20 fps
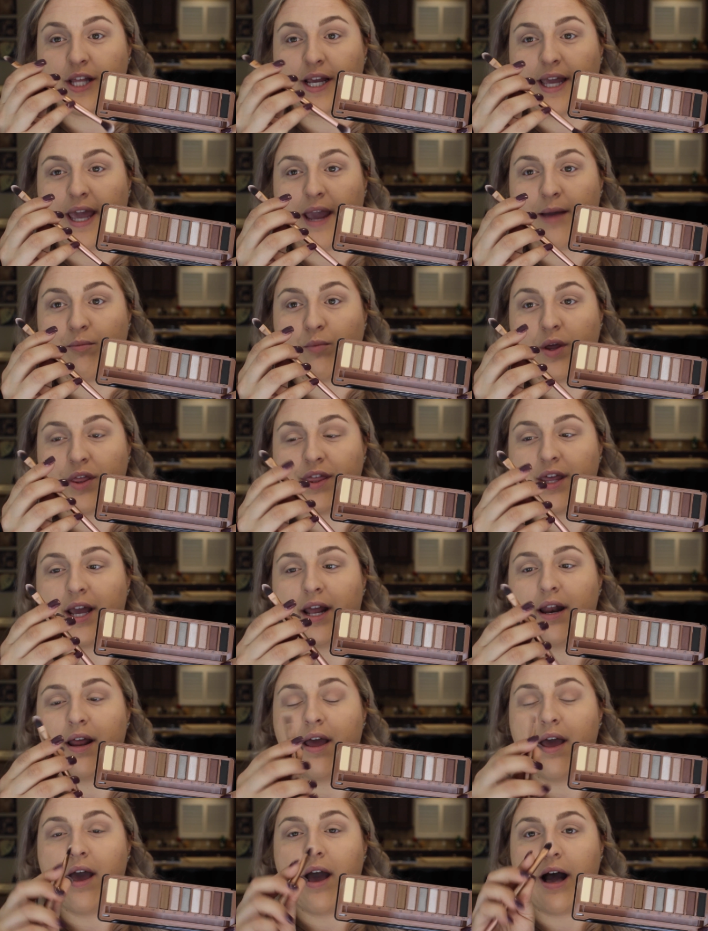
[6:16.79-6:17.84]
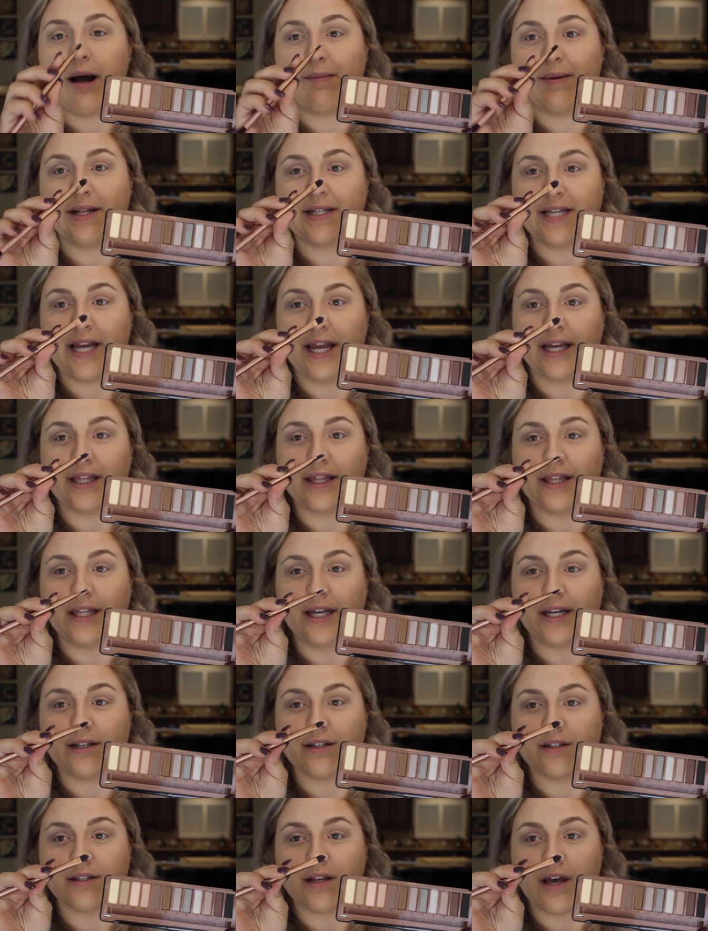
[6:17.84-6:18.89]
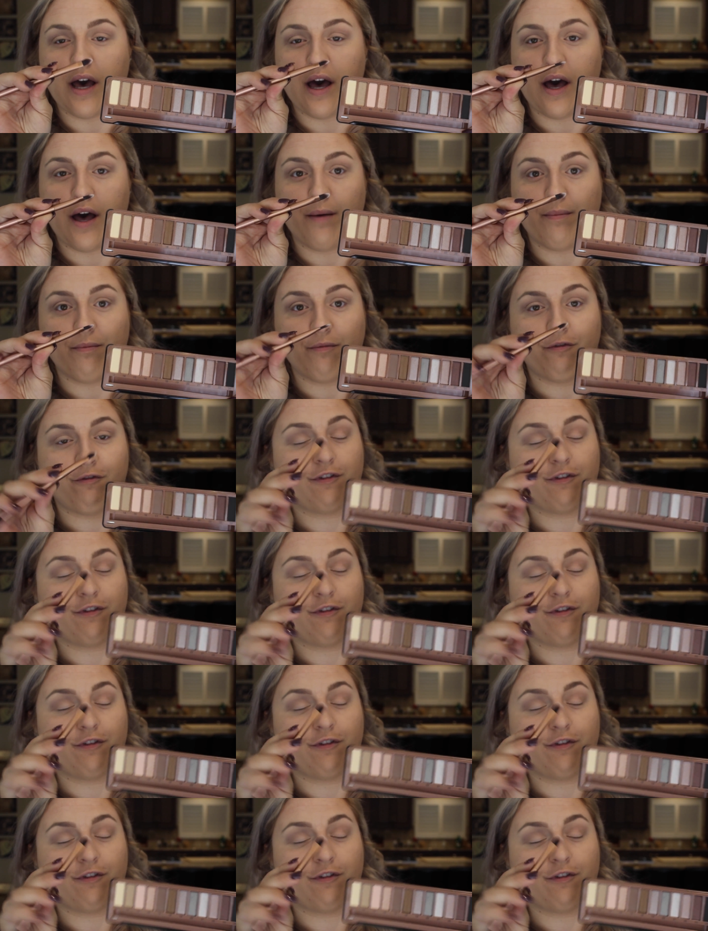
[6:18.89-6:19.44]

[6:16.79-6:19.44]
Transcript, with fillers: that came with it I'm going to take this um,